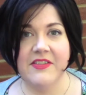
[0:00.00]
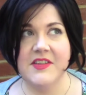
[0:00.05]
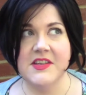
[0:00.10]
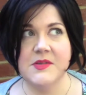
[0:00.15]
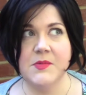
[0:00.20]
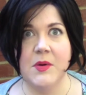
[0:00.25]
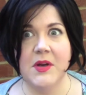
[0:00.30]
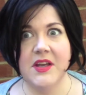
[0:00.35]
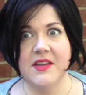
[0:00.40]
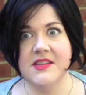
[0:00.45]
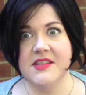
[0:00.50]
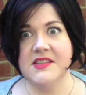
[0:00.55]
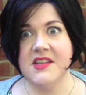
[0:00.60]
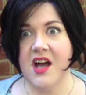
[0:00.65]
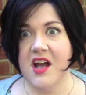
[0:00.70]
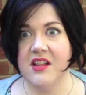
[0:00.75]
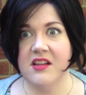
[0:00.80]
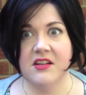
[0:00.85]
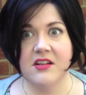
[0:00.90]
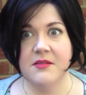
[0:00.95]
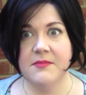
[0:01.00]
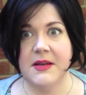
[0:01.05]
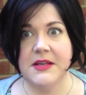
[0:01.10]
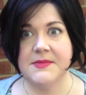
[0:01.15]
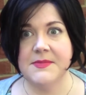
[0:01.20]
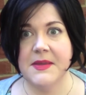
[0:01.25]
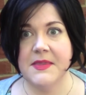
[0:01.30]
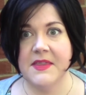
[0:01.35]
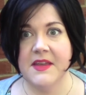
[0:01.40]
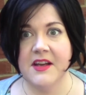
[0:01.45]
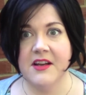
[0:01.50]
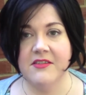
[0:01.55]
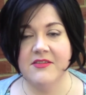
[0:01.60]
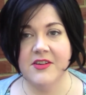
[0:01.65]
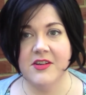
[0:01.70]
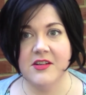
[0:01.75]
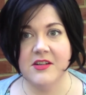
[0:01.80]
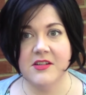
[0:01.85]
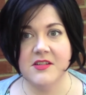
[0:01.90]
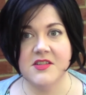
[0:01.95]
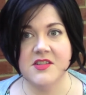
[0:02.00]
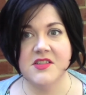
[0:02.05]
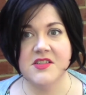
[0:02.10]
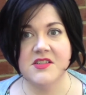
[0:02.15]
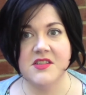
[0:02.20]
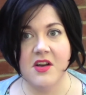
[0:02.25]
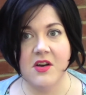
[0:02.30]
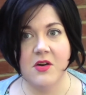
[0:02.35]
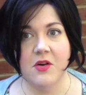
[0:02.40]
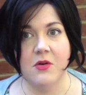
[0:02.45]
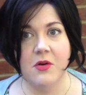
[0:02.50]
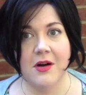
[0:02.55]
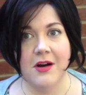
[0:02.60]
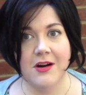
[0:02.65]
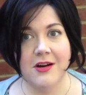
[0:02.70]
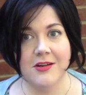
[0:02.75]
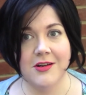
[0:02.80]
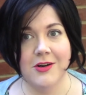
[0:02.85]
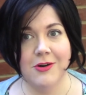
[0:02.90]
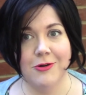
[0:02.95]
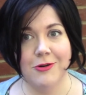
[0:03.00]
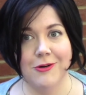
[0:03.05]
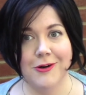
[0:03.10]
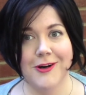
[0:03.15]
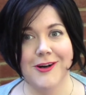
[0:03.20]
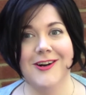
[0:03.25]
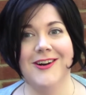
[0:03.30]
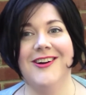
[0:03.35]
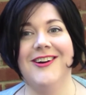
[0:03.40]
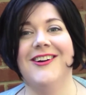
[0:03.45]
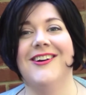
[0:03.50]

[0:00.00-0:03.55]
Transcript: this wig in this color makes me think of her so hardcore.